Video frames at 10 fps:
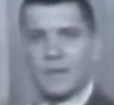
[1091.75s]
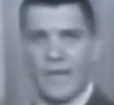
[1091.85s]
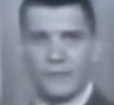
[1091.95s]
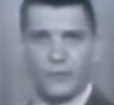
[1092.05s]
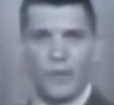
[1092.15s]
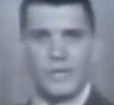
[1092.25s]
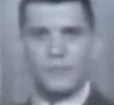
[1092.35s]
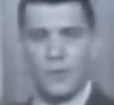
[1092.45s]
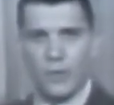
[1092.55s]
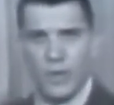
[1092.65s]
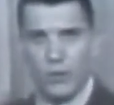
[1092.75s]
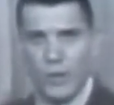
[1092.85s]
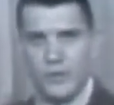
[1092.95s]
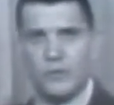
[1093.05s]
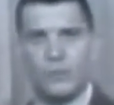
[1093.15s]
Now, if the transformer in
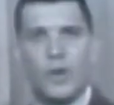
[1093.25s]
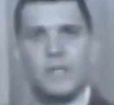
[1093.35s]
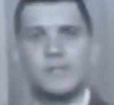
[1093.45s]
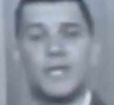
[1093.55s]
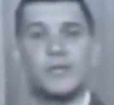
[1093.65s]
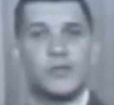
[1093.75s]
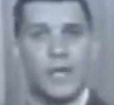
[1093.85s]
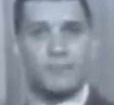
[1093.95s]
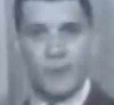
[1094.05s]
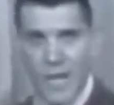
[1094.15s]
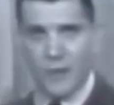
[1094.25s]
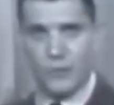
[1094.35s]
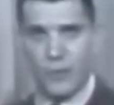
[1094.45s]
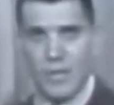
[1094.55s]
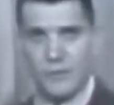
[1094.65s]
question was a
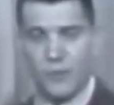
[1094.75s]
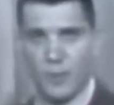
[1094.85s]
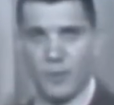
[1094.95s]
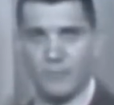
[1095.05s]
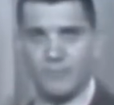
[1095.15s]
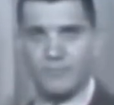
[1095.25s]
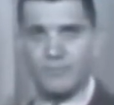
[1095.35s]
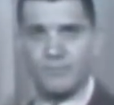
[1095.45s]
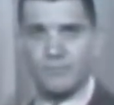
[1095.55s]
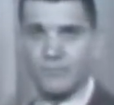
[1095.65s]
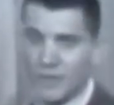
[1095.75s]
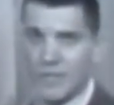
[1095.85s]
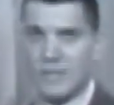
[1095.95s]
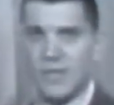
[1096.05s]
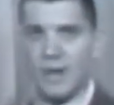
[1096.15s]
step-down transformer,
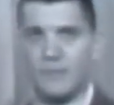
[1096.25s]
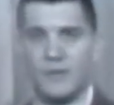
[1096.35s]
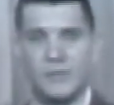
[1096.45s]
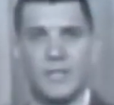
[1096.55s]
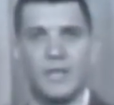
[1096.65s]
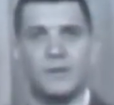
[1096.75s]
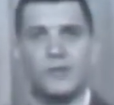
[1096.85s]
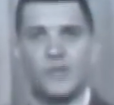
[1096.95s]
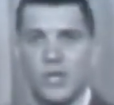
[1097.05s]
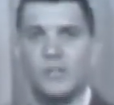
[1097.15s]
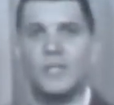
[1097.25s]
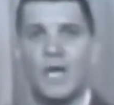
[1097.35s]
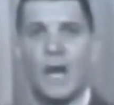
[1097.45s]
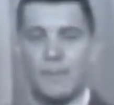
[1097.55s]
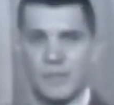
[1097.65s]
then it's obvious that just
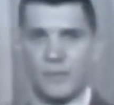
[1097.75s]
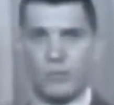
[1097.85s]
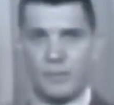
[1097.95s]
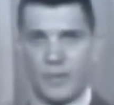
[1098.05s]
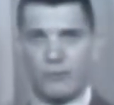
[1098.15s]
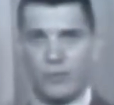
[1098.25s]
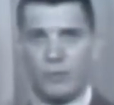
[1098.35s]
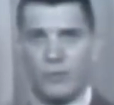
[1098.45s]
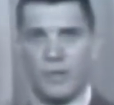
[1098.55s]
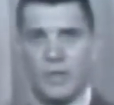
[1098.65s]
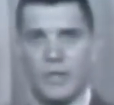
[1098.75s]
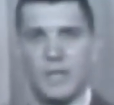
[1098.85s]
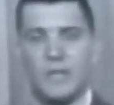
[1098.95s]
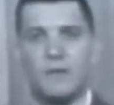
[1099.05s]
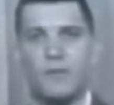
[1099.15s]
the opposite would be true.
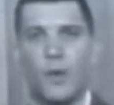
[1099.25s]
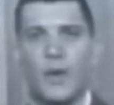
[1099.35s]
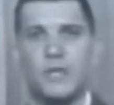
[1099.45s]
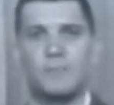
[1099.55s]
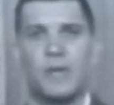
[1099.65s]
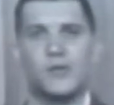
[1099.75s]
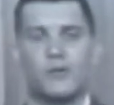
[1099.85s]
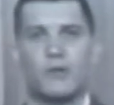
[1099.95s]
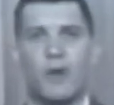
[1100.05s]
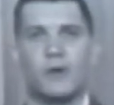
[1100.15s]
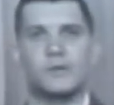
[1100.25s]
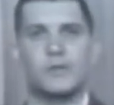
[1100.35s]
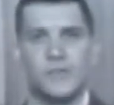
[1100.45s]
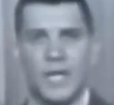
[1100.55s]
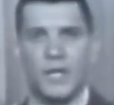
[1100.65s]
The voltage measured across
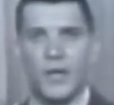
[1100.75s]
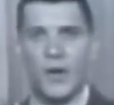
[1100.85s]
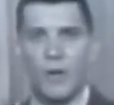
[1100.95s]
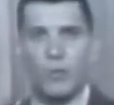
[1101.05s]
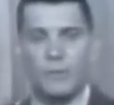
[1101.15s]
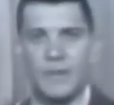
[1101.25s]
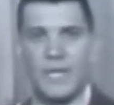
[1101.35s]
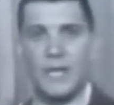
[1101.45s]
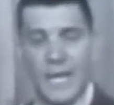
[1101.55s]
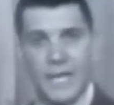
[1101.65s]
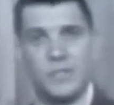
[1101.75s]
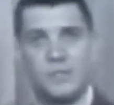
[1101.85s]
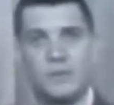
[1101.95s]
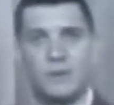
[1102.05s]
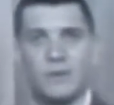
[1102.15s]
the secondary would be less
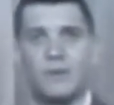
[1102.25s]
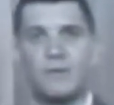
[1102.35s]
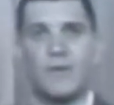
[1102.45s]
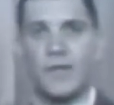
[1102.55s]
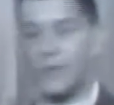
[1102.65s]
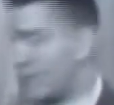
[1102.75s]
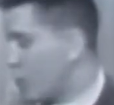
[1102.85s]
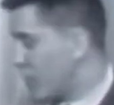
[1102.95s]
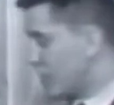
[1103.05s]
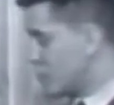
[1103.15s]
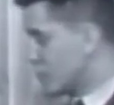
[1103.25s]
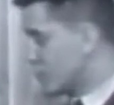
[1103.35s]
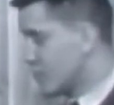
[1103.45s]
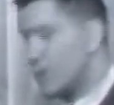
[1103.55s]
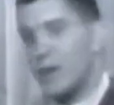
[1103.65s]
than the voltage
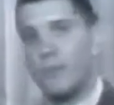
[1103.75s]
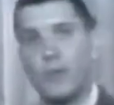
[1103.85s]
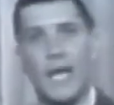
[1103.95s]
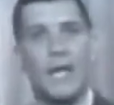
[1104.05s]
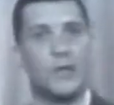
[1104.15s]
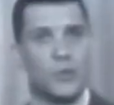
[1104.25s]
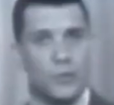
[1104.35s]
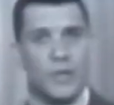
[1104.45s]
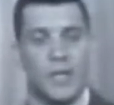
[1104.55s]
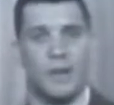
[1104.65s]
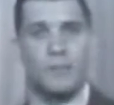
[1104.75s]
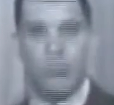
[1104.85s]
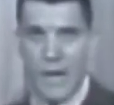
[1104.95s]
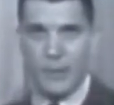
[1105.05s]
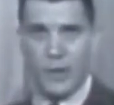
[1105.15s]
applied to the
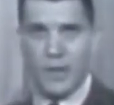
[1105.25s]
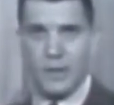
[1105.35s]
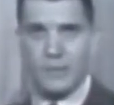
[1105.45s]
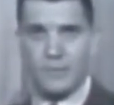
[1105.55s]
primary.